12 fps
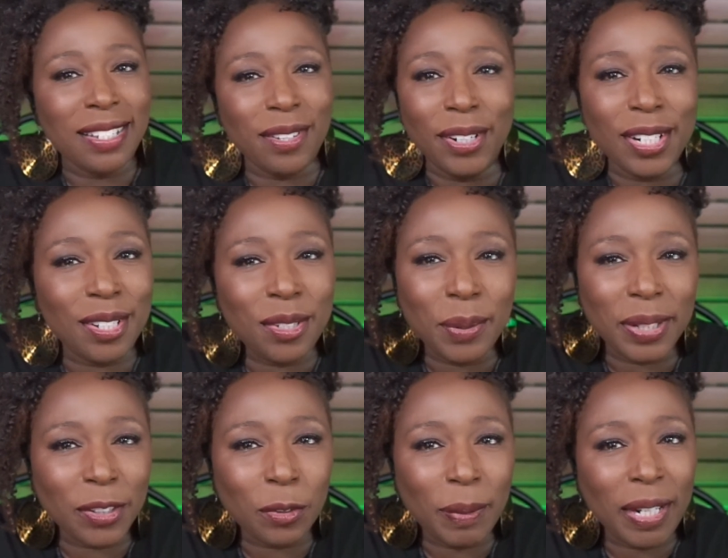started to do a
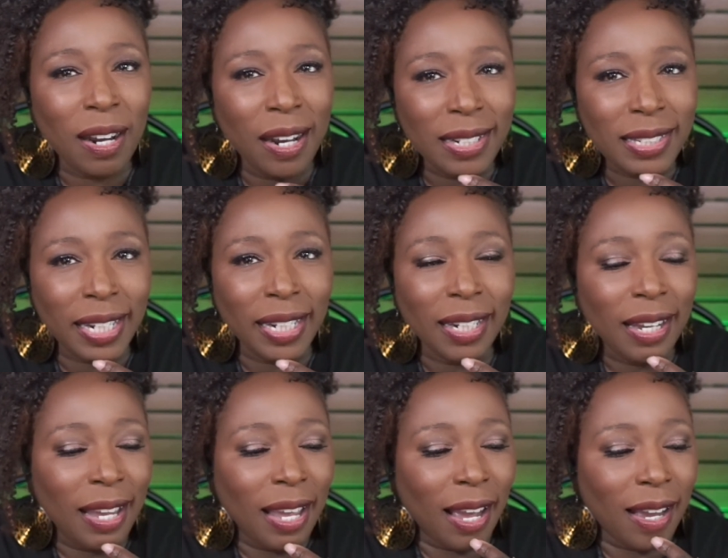little bit of hunting
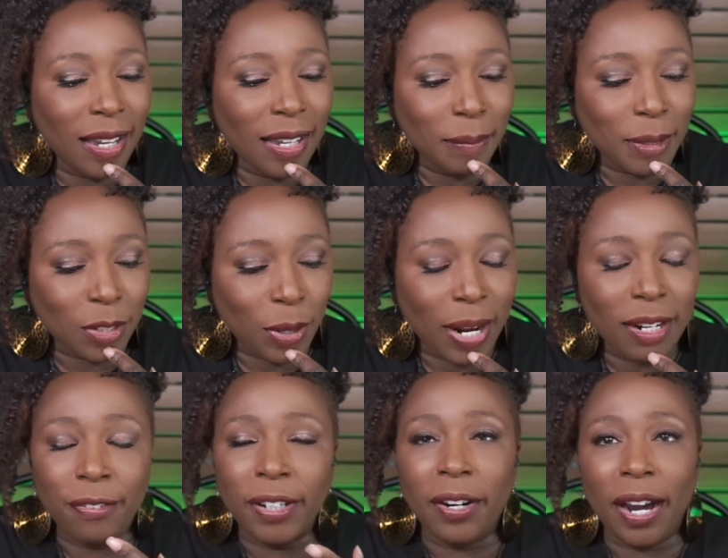to try to
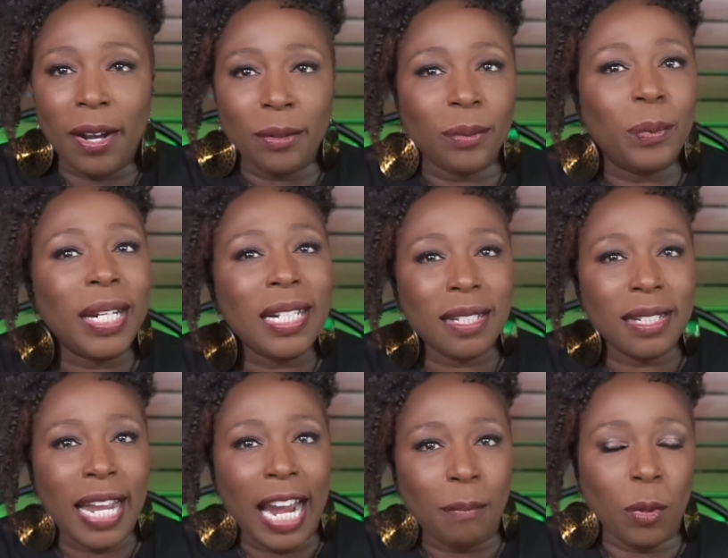figure out what is a
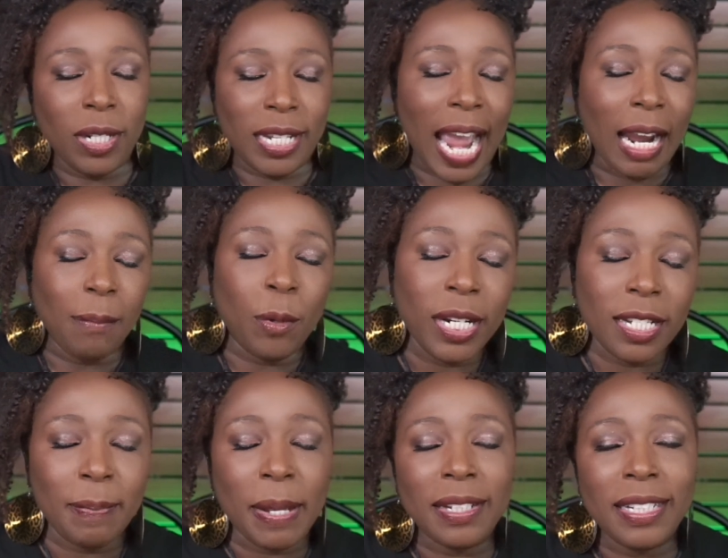DAC board. DAC board is
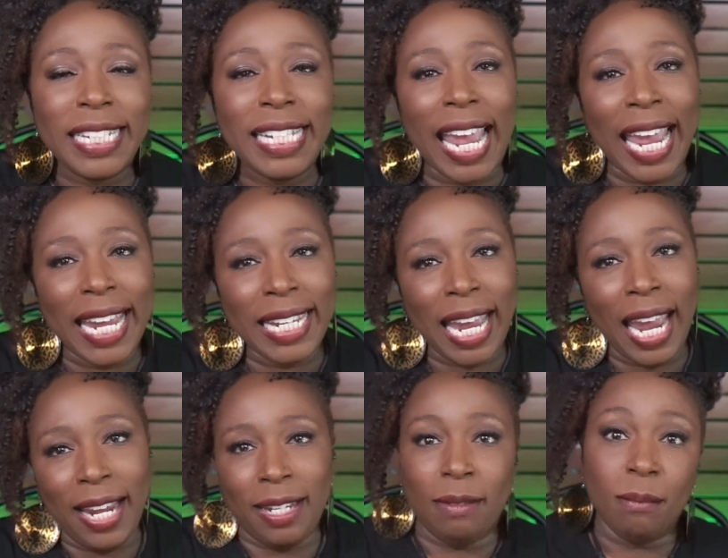spelled
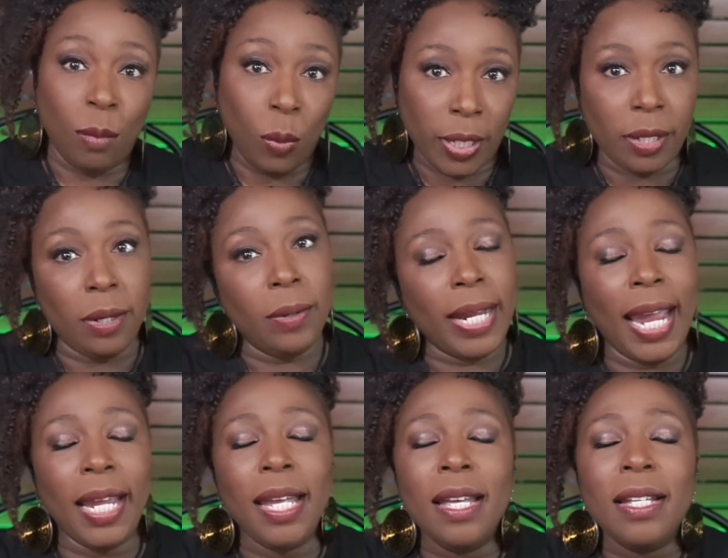D-A-K board. Okay.
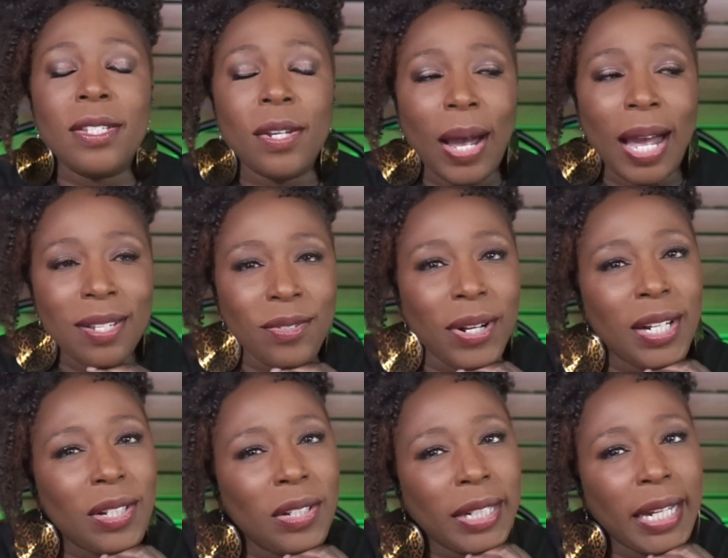So I started
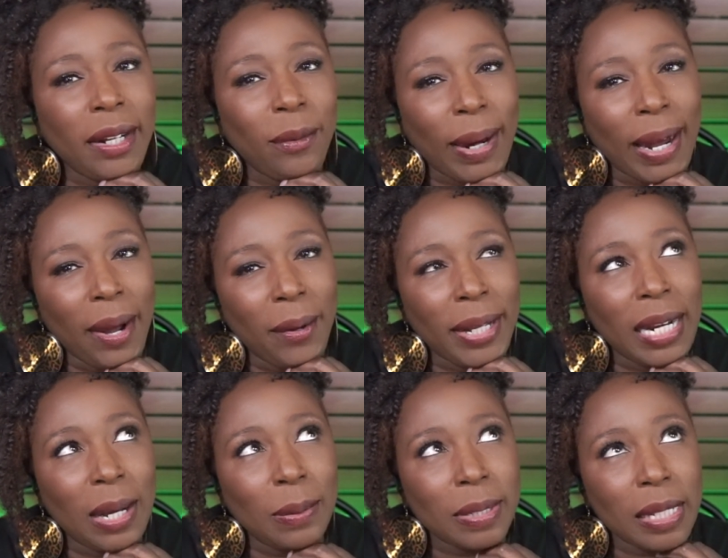looking around and I
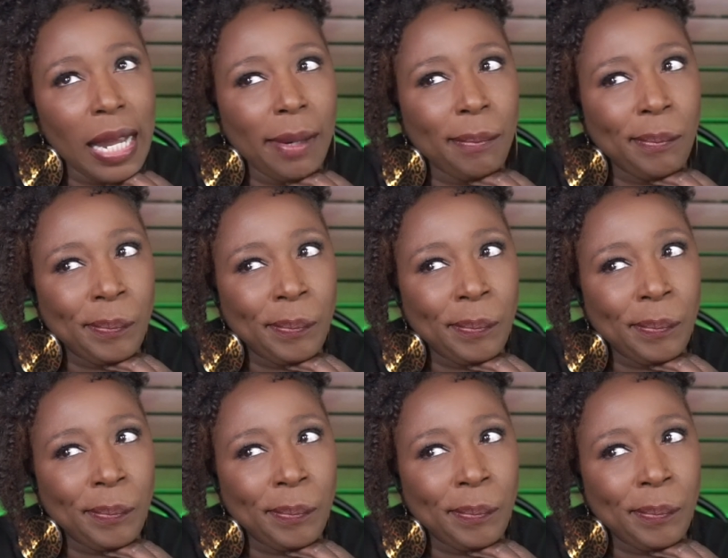was like,